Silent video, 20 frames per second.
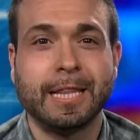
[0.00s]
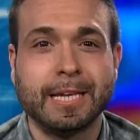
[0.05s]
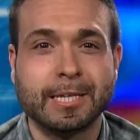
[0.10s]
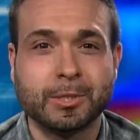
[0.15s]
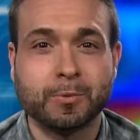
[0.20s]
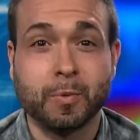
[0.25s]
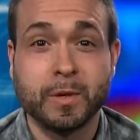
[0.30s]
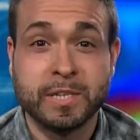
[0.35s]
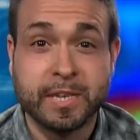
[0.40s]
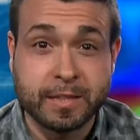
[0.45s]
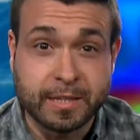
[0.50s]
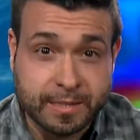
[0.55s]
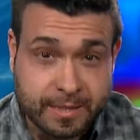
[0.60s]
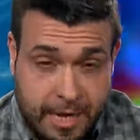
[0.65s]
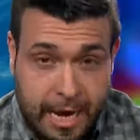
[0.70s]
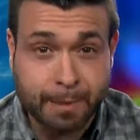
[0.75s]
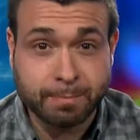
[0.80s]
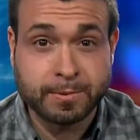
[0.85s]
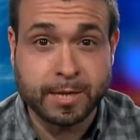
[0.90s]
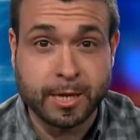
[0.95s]
list. We did the
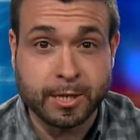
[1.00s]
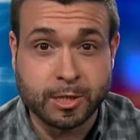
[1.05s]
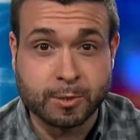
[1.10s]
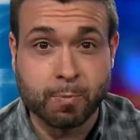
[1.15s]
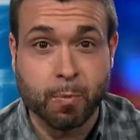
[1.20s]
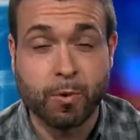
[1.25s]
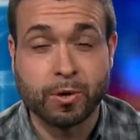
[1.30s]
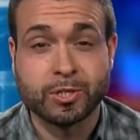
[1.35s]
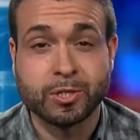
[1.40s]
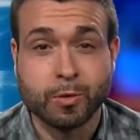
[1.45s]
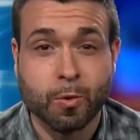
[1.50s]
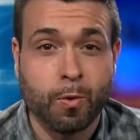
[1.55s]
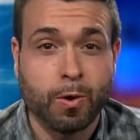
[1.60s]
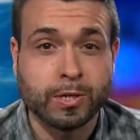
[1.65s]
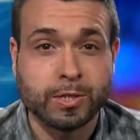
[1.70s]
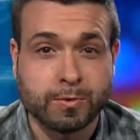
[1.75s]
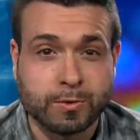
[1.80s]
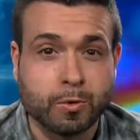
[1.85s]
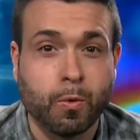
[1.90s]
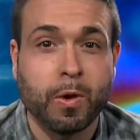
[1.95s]
top 10 sports
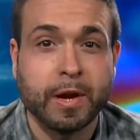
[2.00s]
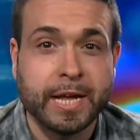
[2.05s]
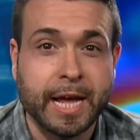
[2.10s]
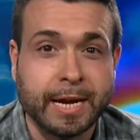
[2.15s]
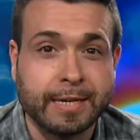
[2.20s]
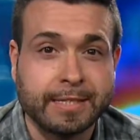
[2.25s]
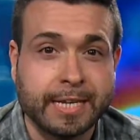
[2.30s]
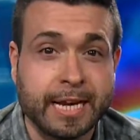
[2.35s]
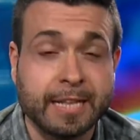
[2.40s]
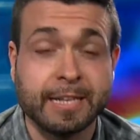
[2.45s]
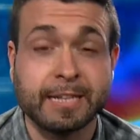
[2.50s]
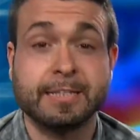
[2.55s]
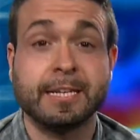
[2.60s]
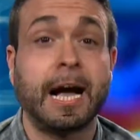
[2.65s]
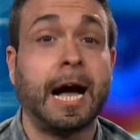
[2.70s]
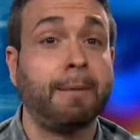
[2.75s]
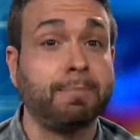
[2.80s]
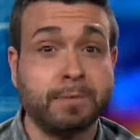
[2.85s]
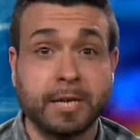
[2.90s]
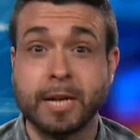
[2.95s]
stories of 2018, the
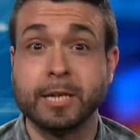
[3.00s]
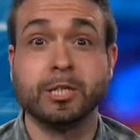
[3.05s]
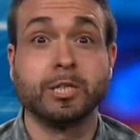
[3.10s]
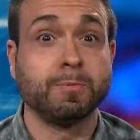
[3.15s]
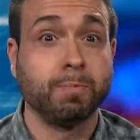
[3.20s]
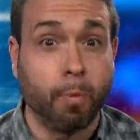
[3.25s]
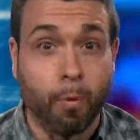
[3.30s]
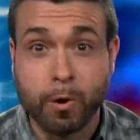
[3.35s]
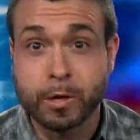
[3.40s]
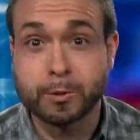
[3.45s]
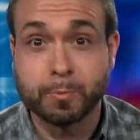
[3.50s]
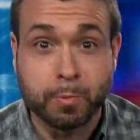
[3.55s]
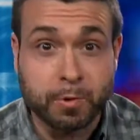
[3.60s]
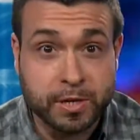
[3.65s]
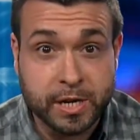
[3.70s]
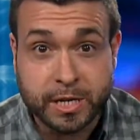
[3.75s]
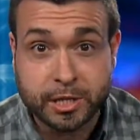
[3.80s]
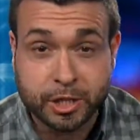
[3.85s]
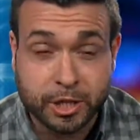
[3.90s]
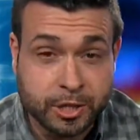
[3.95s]
top 10 sports
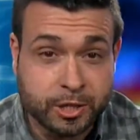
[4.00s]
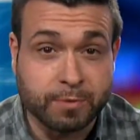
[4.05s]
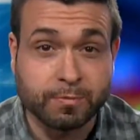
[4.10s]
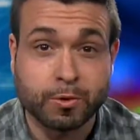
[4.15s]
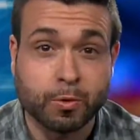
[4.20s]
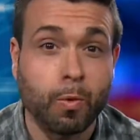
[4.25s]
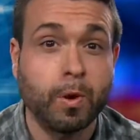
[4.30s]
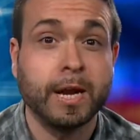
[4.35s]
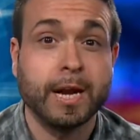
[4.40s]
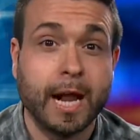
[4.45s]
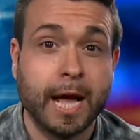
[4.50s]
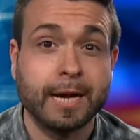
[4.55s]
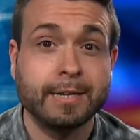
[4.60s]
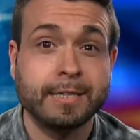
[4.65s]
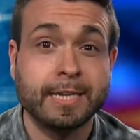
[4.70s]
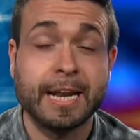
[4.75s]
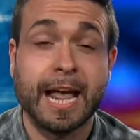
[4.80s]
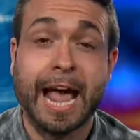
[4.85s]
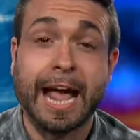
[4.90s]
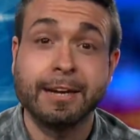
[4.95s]
predictions of
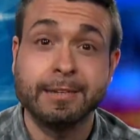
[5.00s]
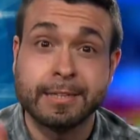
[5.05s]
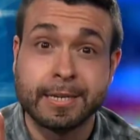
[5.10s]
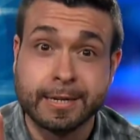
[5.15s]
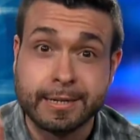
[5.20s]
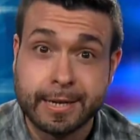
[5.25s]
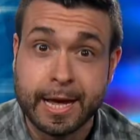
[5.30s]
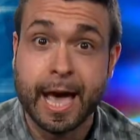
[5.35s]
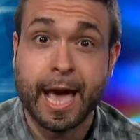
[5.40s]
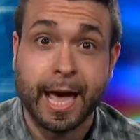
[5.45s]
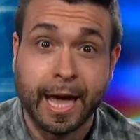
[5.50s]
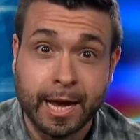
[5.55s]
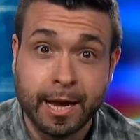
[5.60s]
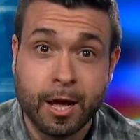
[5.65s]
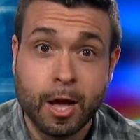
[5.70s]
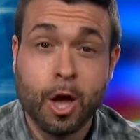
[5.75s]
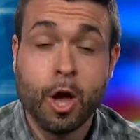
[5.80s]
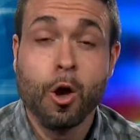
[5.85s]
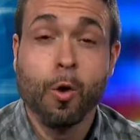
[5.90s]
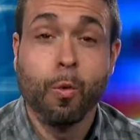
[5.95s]
2019, and today
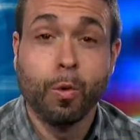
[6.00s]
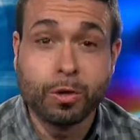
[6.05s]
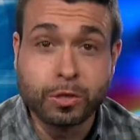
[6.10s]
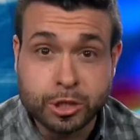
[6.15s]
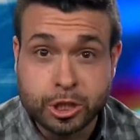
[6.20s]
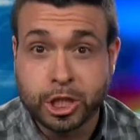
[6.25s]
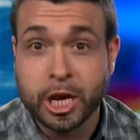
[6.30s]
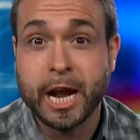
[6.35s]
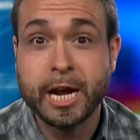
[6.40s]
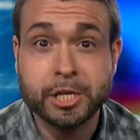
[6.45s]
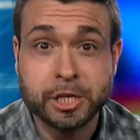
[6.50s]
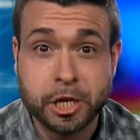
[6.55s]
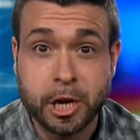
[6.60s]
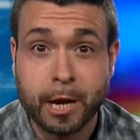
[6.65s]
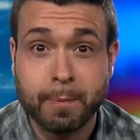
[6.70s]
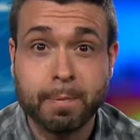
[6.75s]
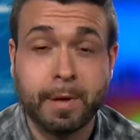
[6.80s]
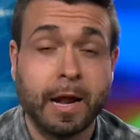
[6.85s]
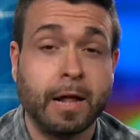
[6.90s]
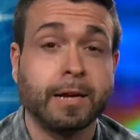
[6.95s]
we'll change it
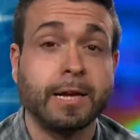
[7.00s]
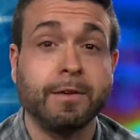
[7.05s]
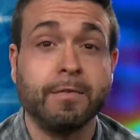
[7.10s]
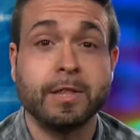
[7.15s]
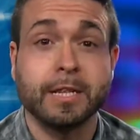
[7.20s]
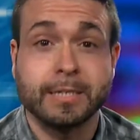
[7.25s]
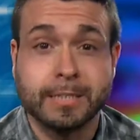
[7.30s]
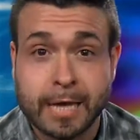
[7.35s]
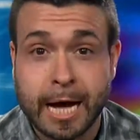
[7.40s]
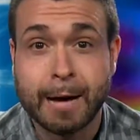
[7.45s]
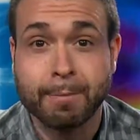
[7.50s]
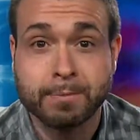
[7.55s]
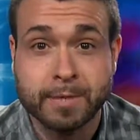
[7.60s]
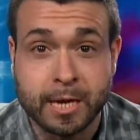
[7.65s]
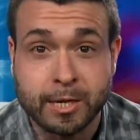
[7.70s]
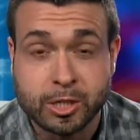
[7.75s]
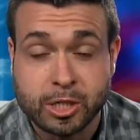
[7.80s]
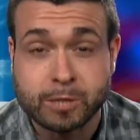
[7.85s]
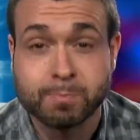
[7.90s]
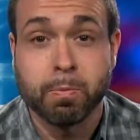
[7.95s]
up and I'll give you the top
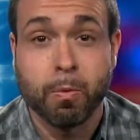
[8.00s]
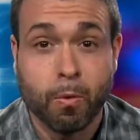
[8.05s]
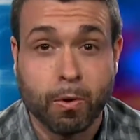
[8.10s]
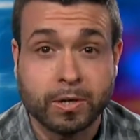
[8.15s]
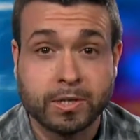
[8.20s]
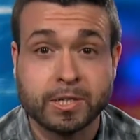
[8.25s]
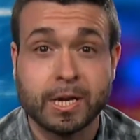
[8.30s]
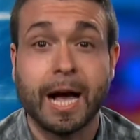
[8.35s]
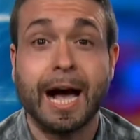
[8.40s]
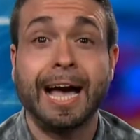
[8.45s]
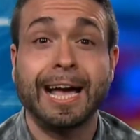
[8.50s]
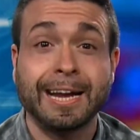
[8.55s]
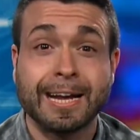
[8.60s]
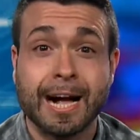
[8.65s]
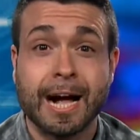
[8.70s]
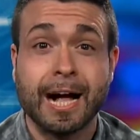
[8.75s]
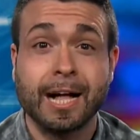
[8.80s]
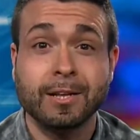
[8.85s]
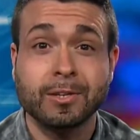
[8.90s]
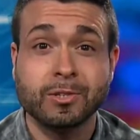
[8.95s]
10 sports
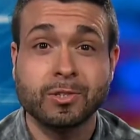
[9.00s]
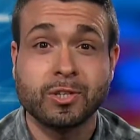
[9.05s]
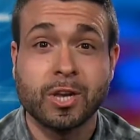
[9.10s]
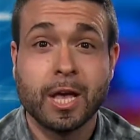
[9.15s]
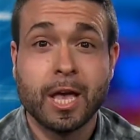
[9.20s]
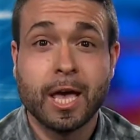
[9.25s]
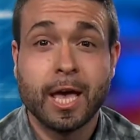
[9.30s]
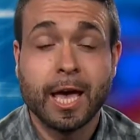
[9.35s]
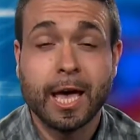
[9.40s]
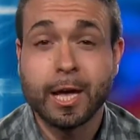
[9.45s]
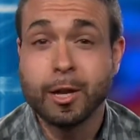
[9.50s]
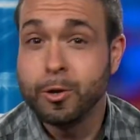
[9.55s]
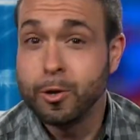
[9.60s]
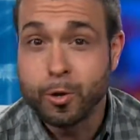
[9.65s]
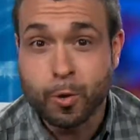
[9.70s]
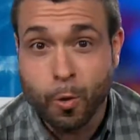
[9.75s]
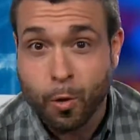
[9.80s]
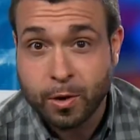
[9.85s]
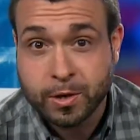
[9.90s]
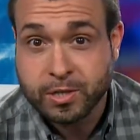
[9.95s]
icons in New
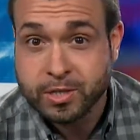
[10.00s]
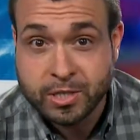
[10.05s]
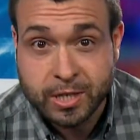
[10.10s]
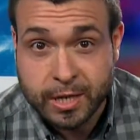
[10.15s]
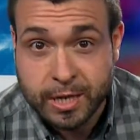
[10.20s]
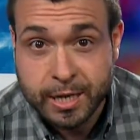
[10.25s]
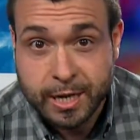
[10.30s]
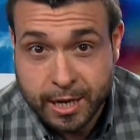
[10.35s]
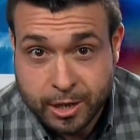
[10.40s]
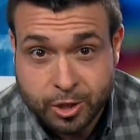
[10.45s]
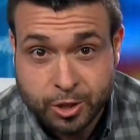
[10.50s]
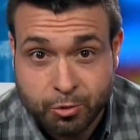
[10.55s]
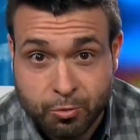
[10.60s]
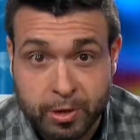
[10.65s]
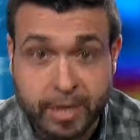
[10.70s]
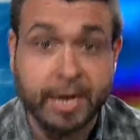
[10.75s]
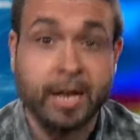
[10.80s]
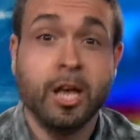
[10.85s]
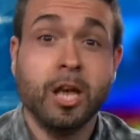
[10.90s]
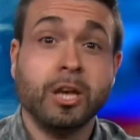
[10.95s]
York City
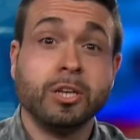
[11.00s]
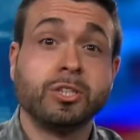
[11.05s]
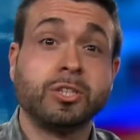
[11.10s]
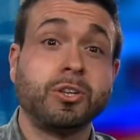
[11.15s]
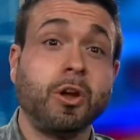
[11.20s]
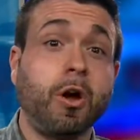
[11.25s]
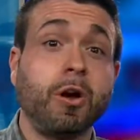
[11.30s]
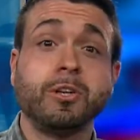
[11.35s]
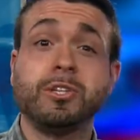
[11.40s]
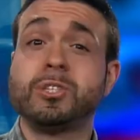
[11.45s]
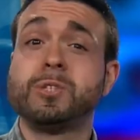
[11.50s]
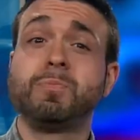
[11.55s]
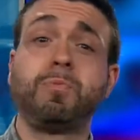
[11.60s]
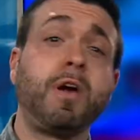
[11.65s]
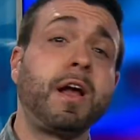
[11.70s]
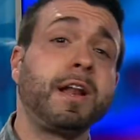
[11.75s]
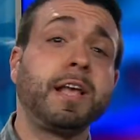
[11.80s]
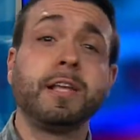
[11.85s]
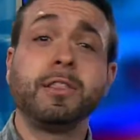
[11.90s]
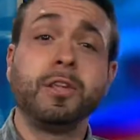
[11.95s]
history. Start
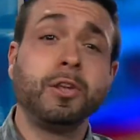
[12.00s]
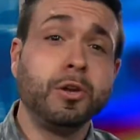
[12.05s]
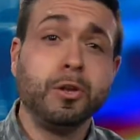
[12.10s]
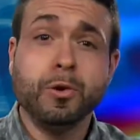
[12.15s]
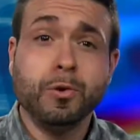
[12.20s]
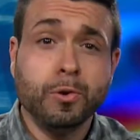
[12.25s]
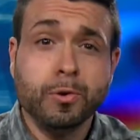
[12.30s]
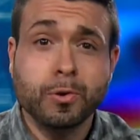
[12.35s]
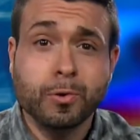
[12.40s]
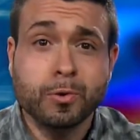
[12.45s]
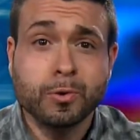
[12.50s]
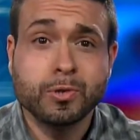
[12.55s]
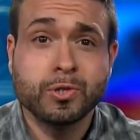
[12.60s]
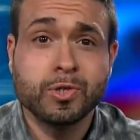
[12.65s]
spreading the news.